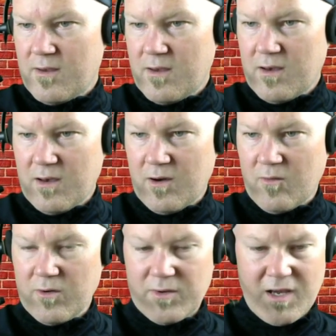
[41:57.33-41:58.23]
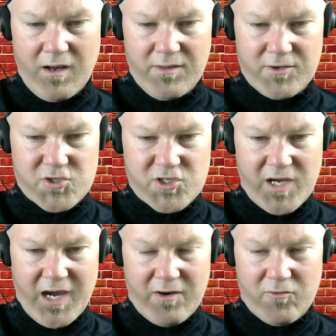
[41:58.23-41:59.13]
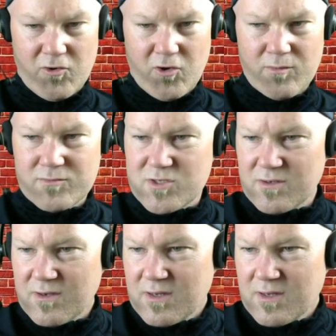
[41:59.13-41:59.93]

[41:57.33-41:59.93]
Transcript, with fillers: What do we got on the chat rooms?